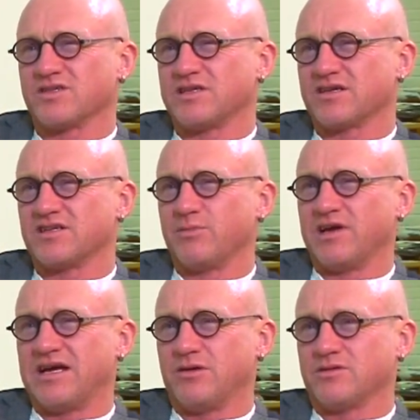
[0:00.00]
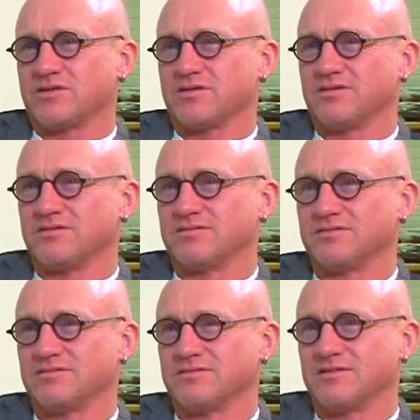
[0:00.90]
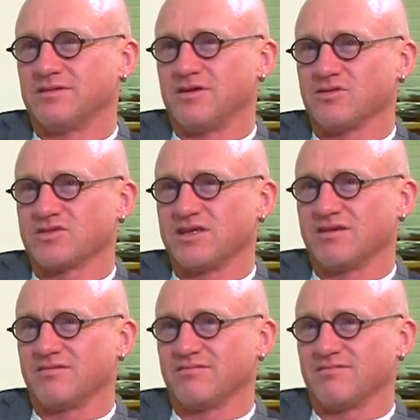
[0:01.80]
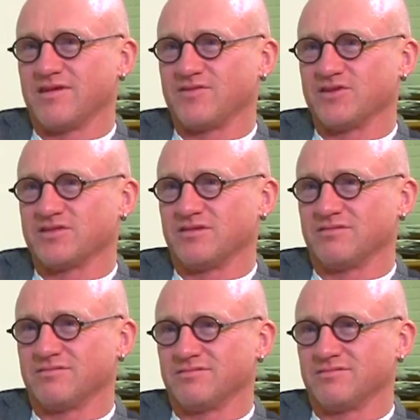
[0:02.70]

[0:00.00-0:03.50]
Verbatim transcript: six and a bit hours hot seat I've just done.